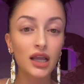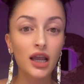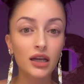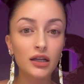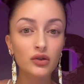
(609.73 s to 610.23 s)

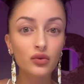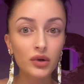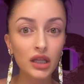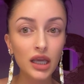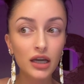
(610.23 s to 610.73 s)
and it's
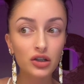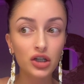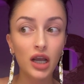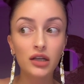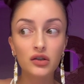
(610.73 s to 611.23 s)
really a
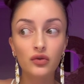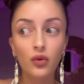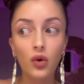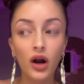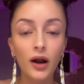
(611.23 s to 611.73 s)
chance
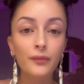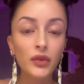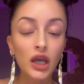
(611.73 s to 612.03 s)
for